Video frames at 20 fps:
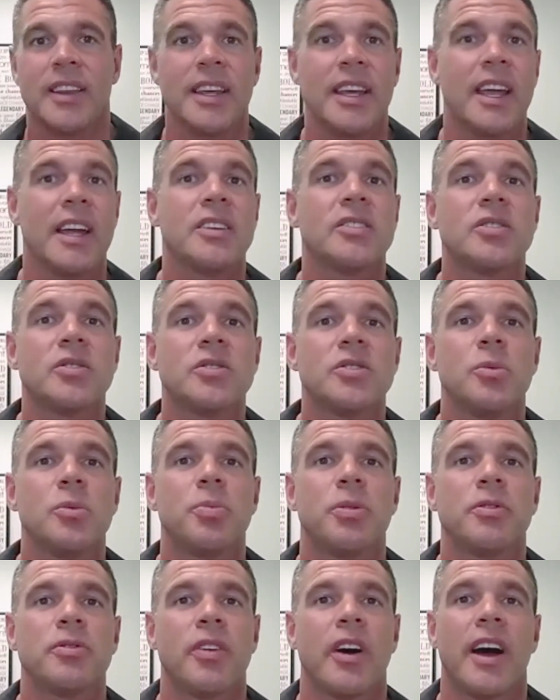The answers
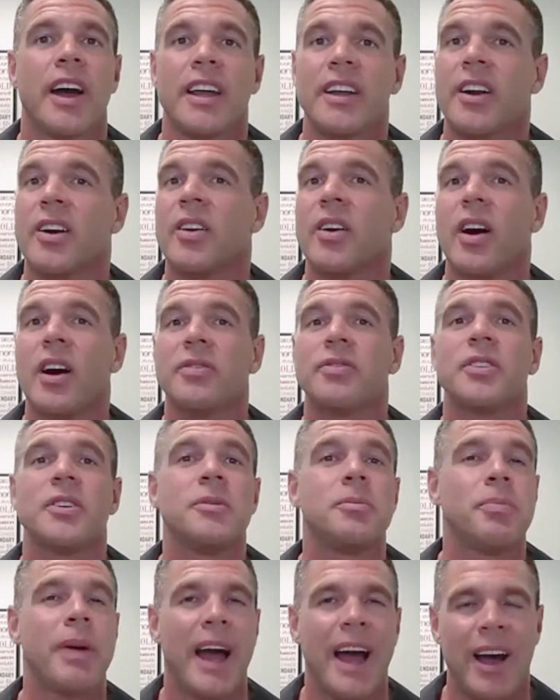you provide are
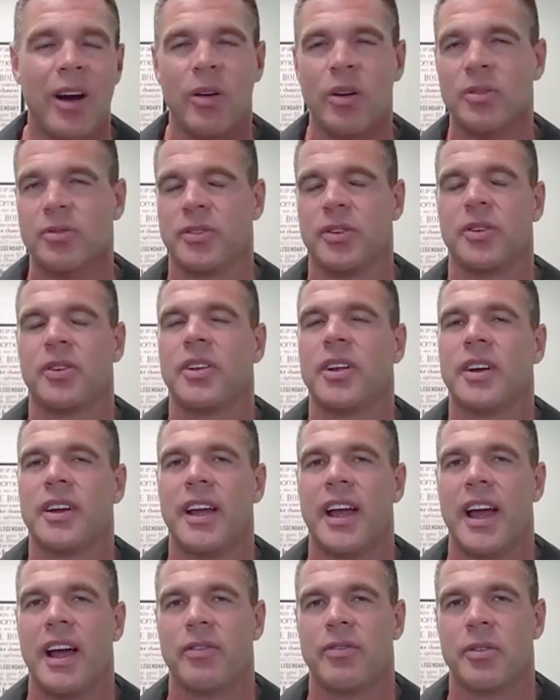often powerful
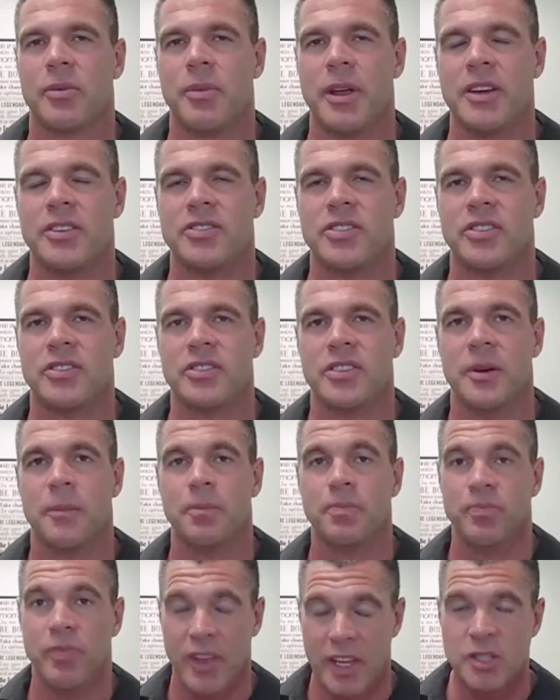affirmations.
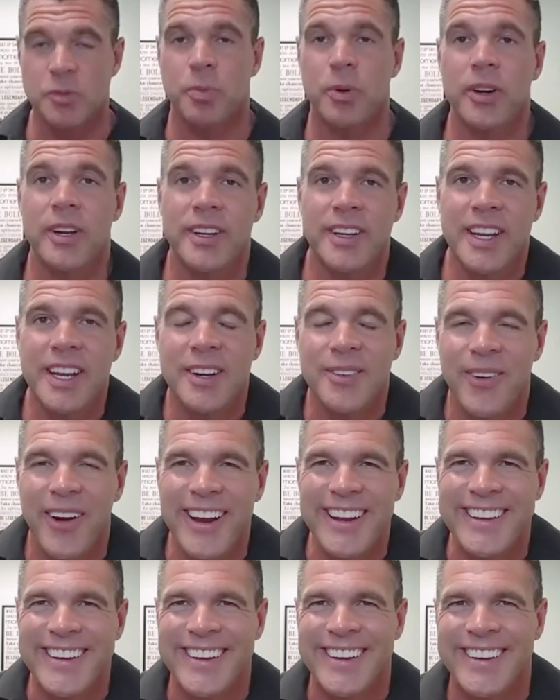That's pretty neat,
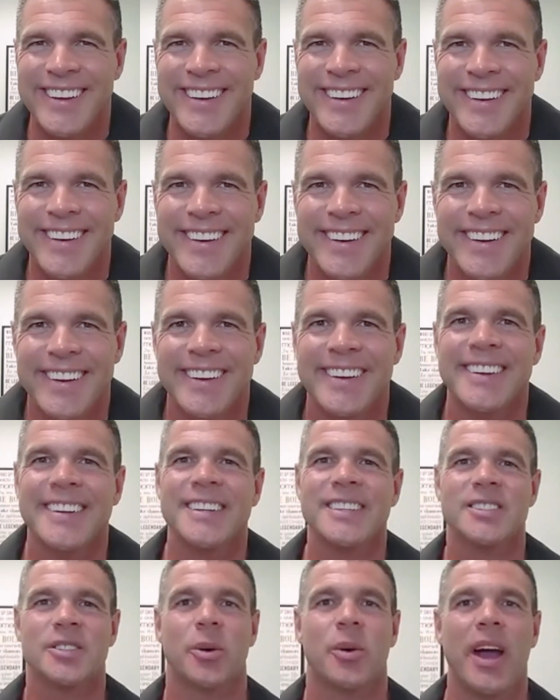right?
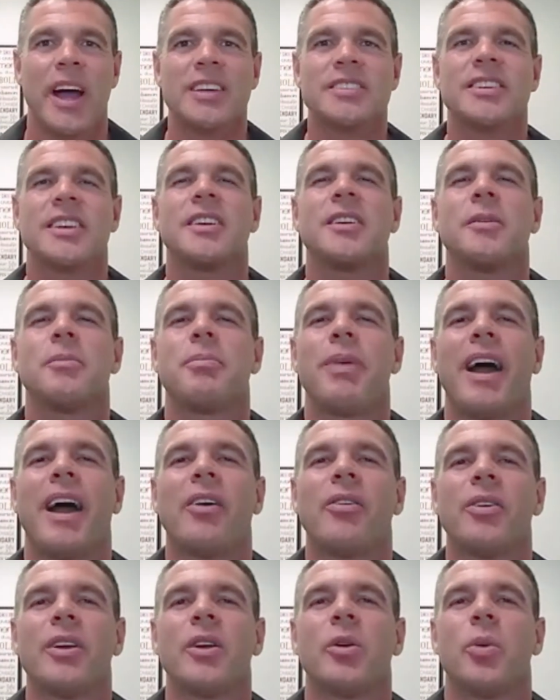So asking
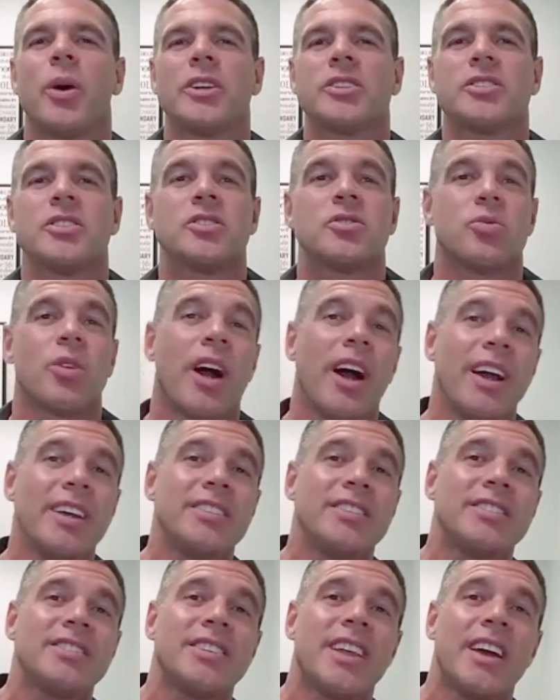empowering questions
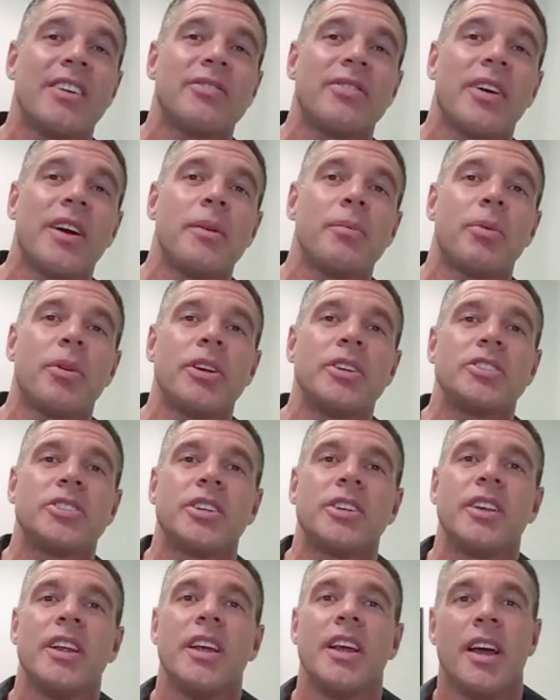rises that
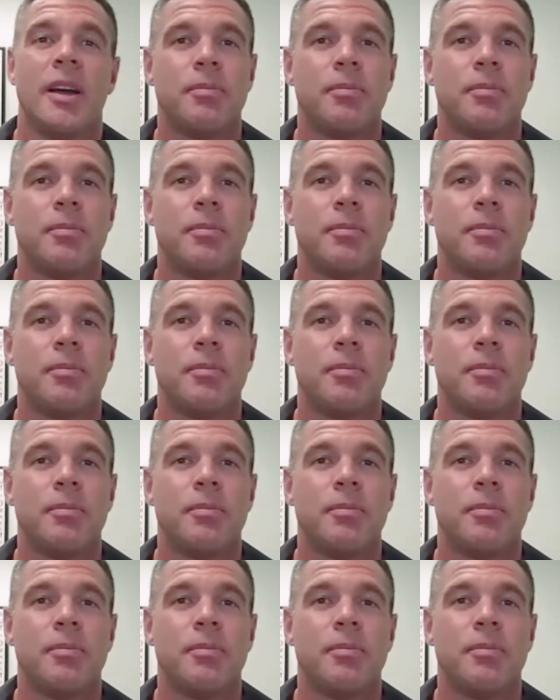vibration,